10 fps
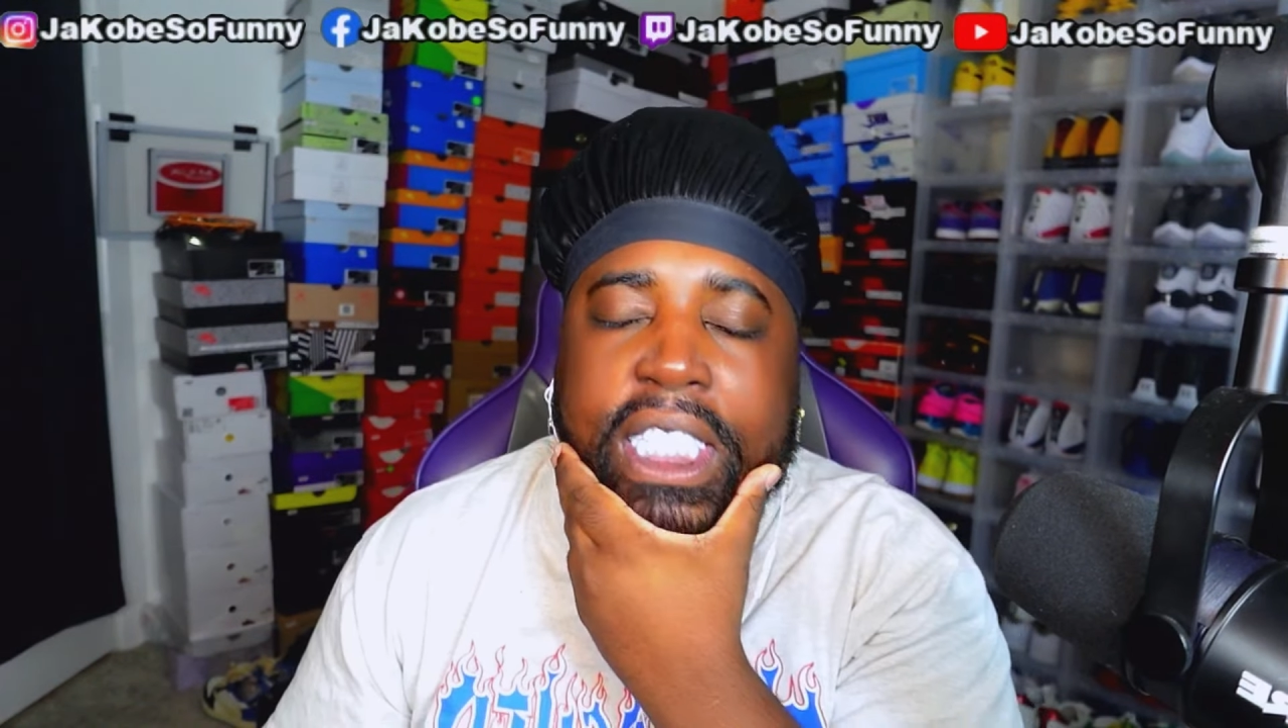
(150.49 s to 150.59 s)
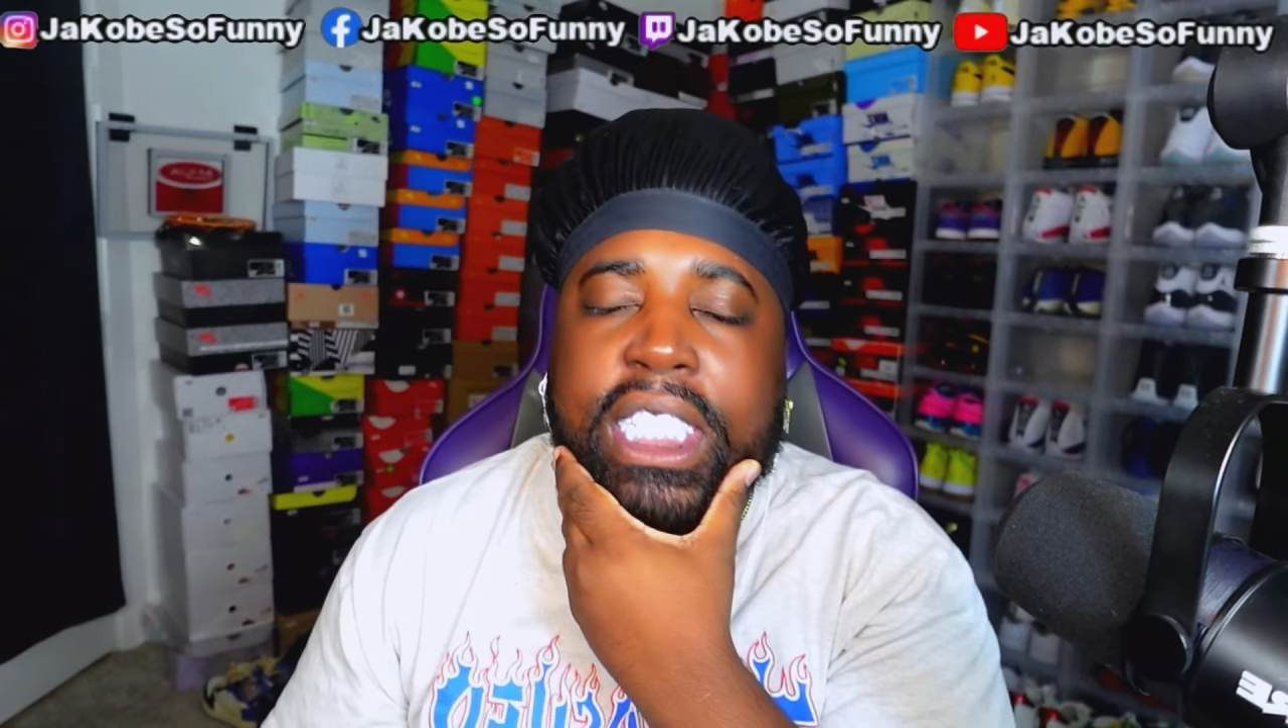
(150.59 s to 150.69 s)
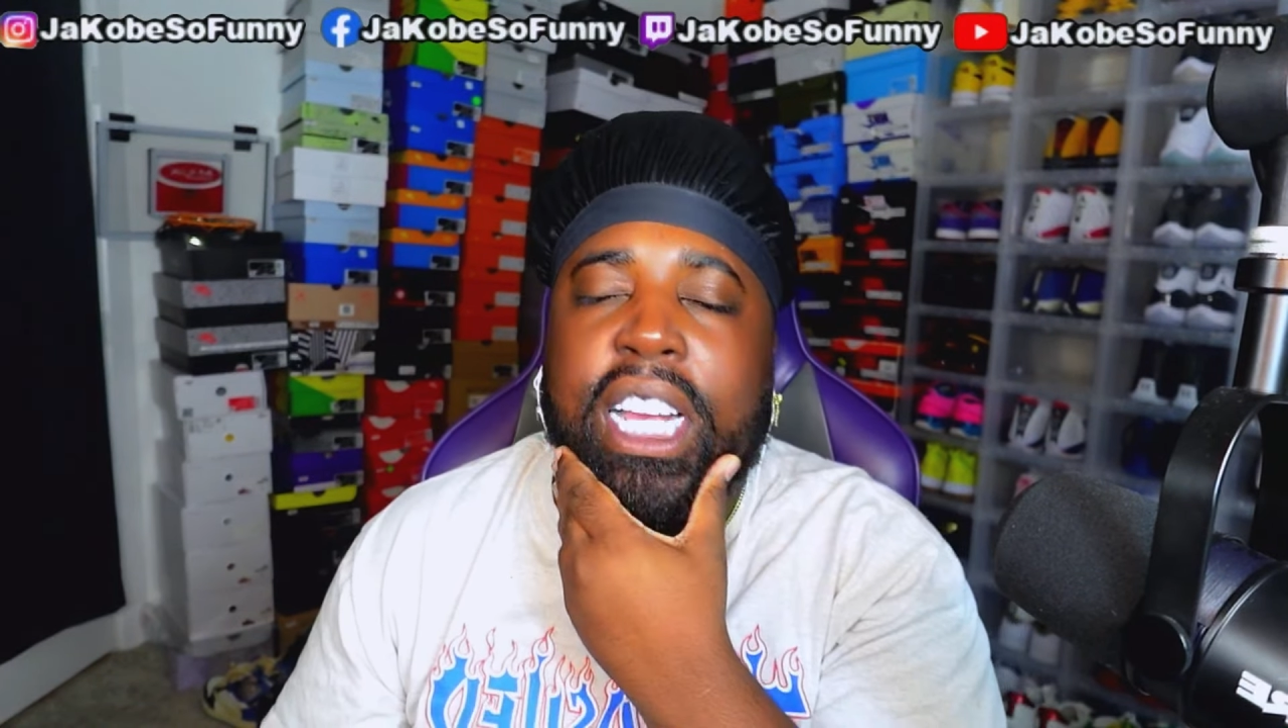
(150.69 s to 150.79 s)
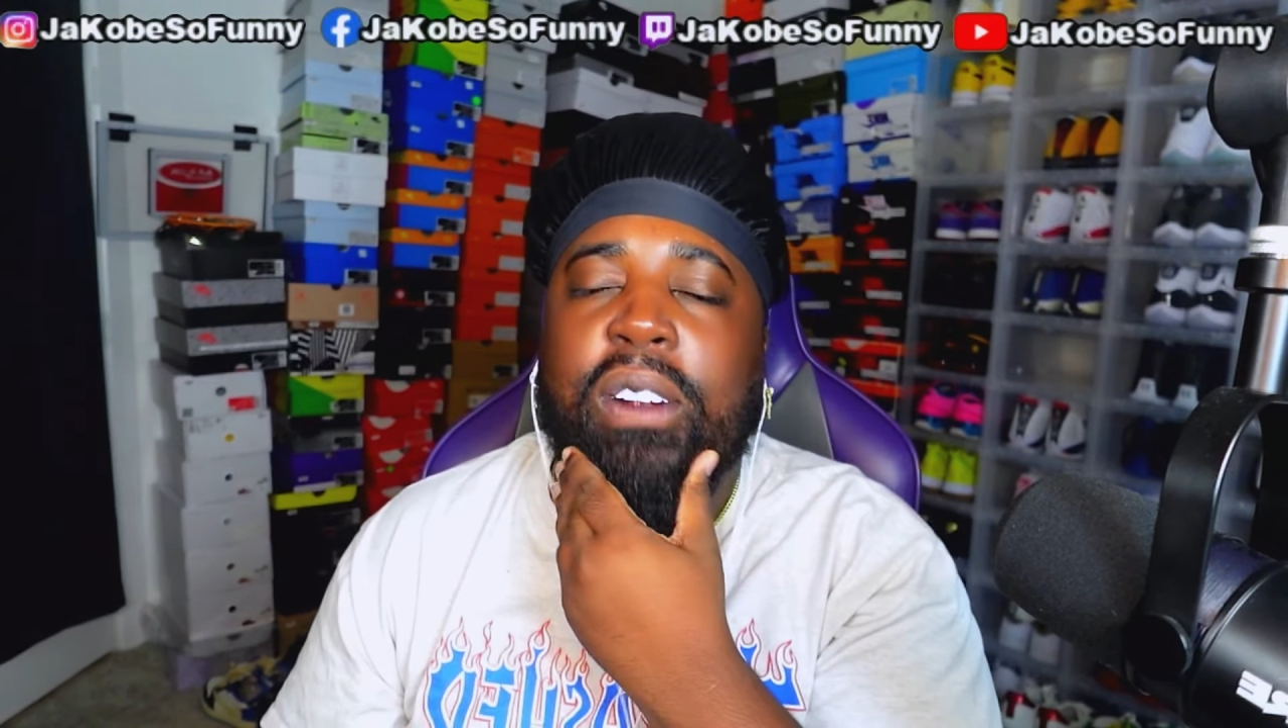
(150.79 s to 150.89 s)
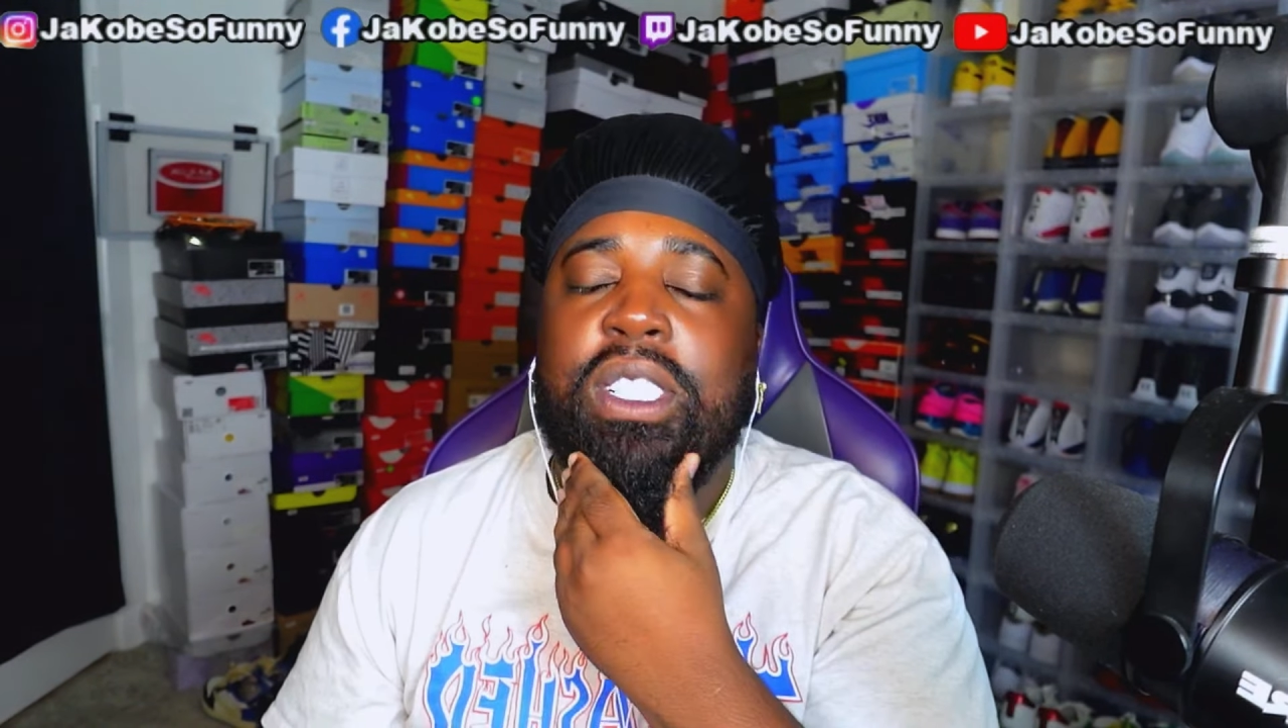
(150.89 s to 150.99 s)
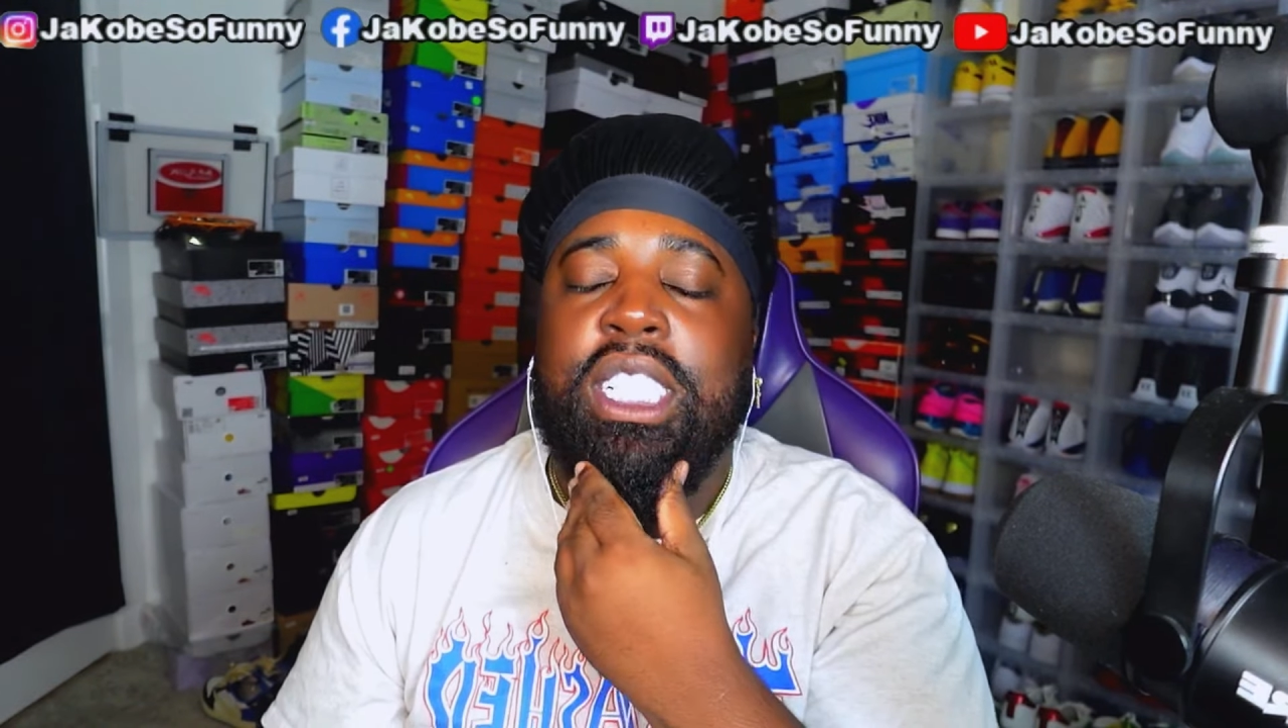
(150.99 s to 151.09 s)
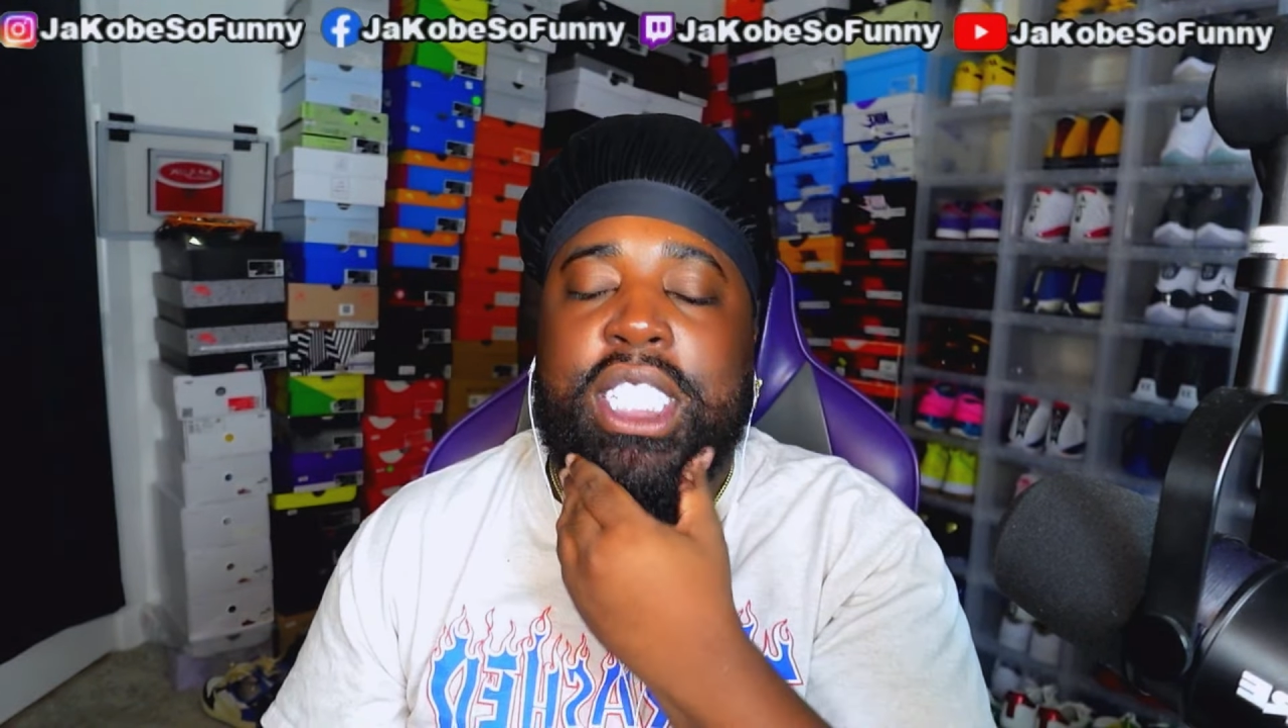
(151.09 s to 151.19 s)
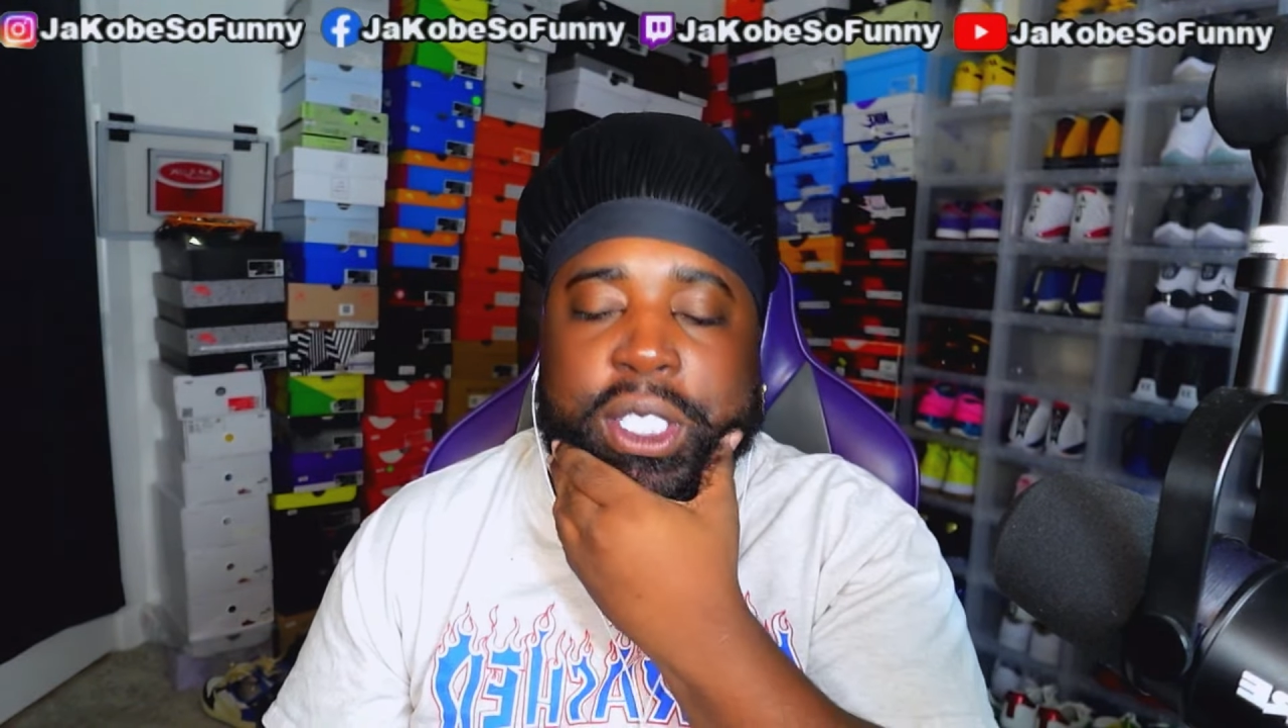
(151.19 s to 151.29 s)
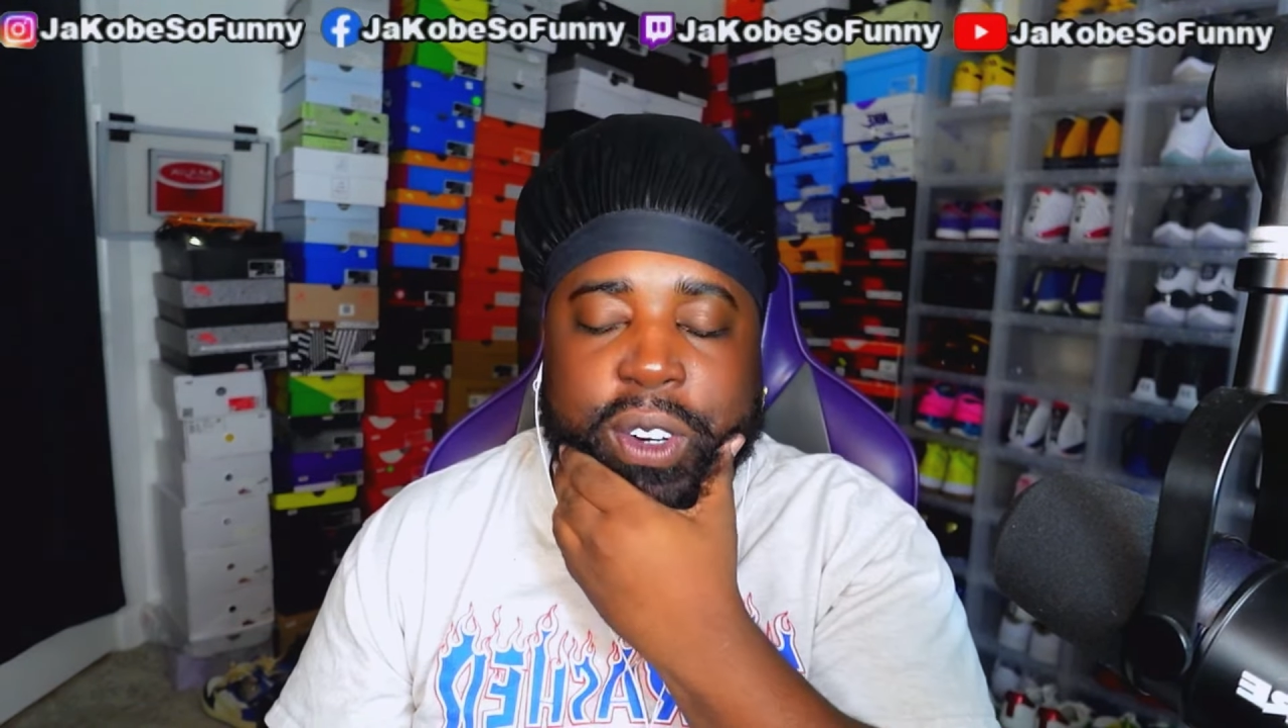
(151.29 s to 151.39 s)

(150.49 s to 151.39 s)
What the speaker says: conversation